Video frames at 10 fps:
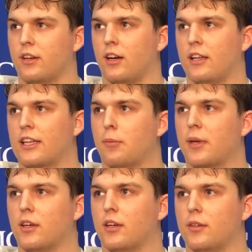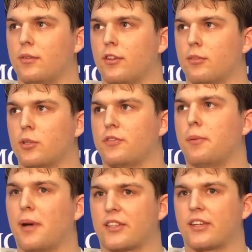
I like to make a bunch of an impact as